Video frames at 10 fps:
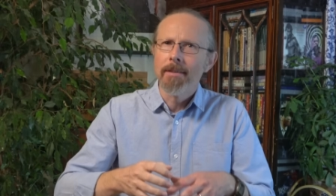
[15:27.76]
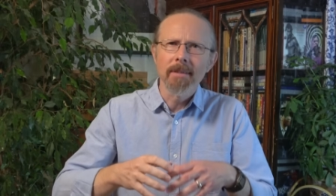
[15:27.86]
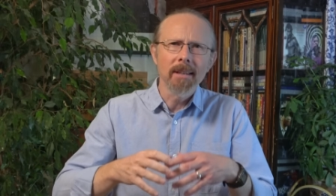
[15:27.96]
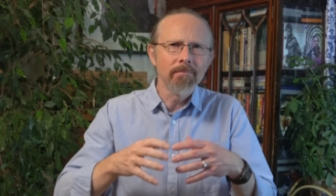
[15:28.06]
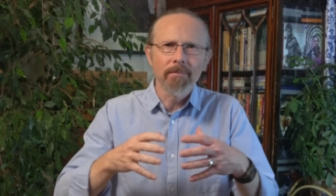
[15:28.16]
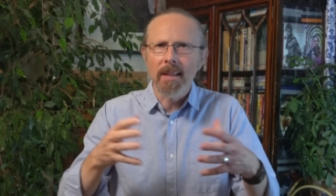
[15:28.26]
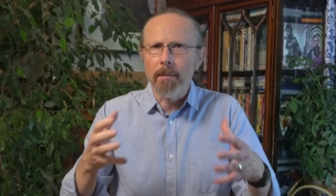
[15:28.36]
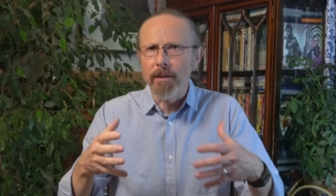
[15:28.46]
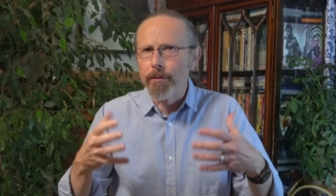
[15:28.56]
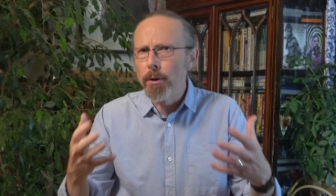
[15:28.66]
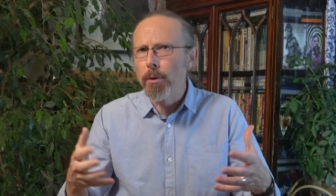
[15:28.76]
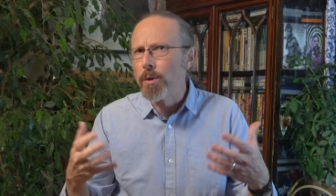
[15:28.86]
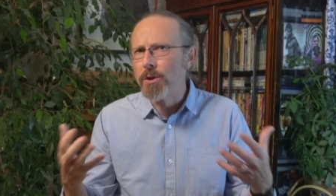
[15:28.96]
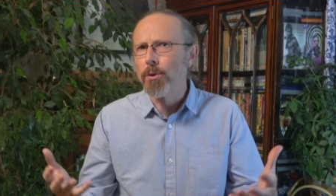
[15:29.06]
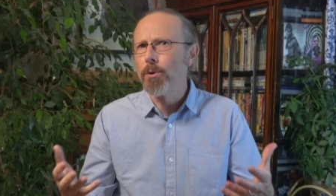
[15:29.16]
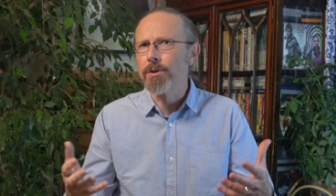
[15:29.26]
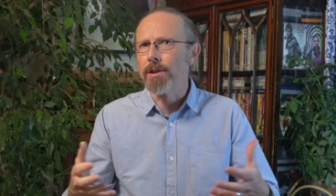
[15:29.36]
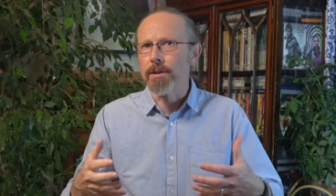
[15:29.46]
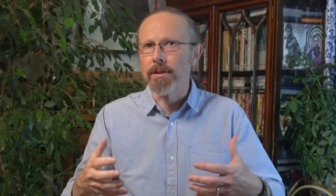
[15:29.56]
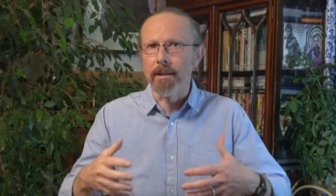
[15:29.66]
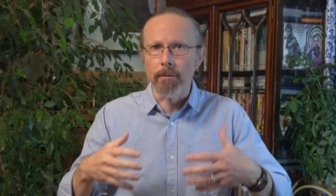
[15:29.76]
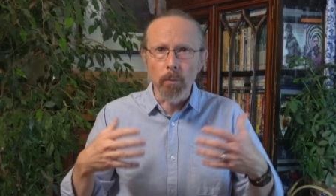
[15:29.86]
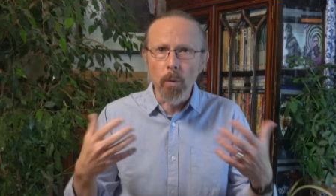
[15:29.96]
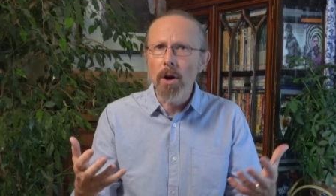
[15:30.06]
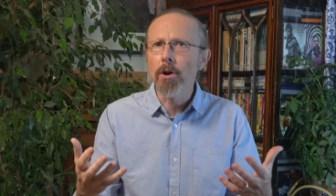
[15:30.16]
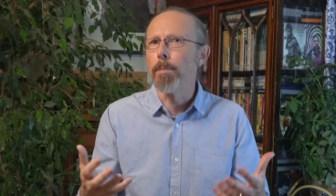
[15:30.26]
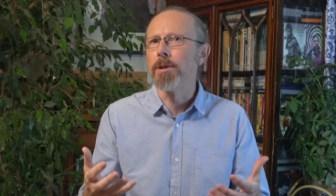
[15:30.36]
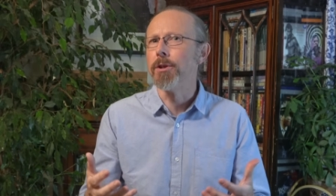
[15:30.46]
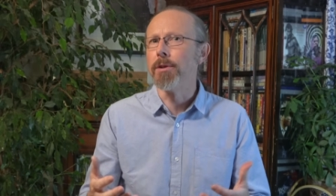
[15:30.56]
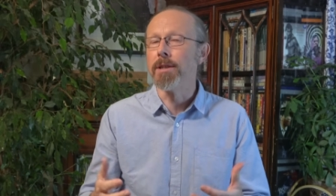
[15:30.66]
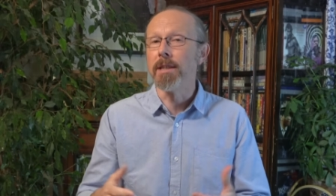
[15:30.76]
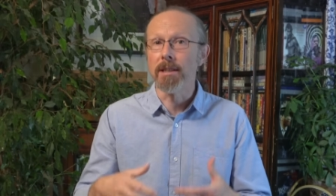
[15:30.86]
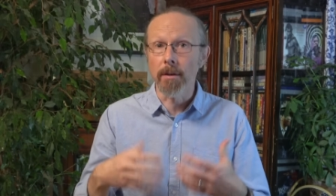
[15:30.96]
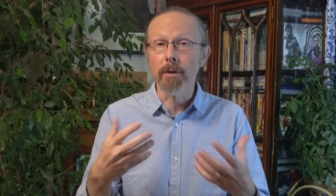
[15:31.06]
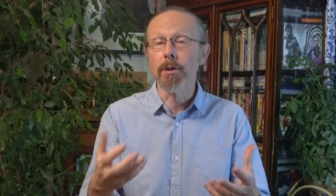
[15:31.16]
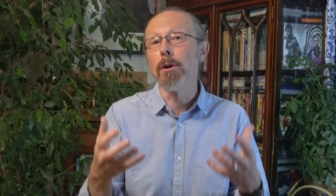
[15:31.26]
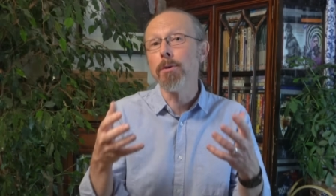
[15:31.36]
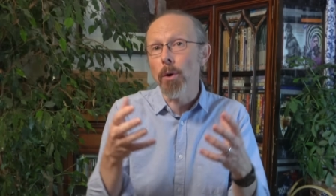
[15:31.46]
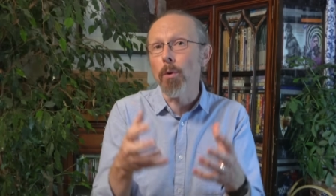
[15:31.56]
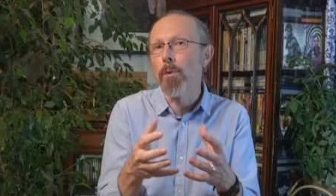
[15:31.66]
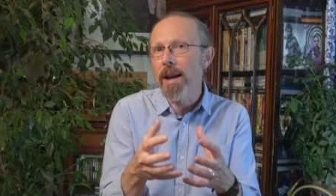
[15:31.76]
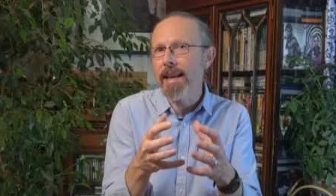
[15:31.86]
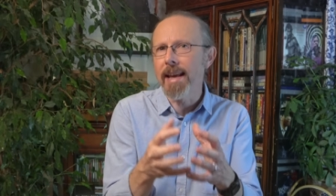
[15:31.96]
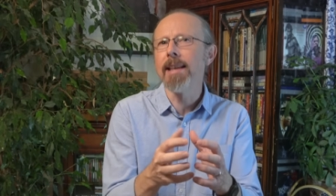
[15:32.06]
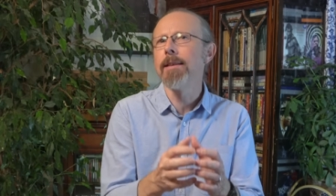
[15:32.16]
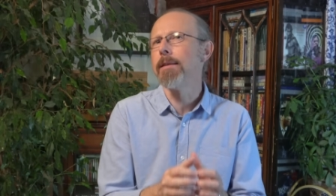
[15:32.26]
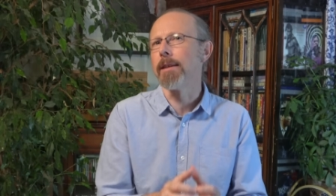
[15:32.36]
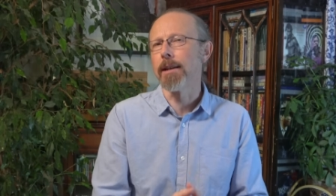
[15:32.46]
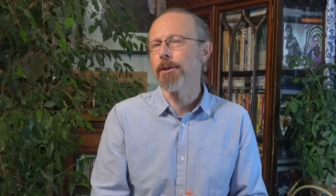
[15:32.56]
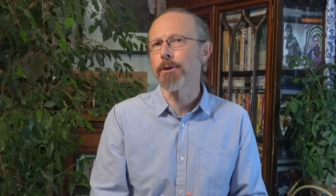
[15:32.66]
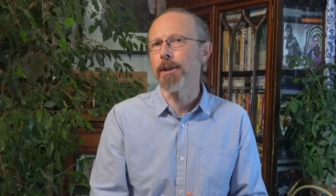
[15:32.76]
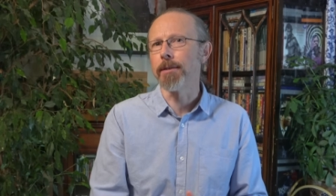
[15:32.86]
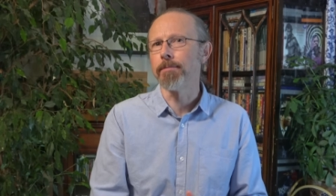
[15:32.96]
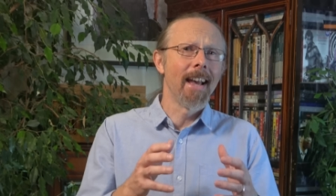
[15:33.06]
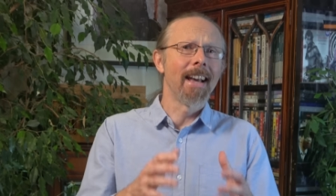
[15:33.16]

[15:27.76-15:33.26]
then there'll be fewer resources and work opportunities for those already in the country.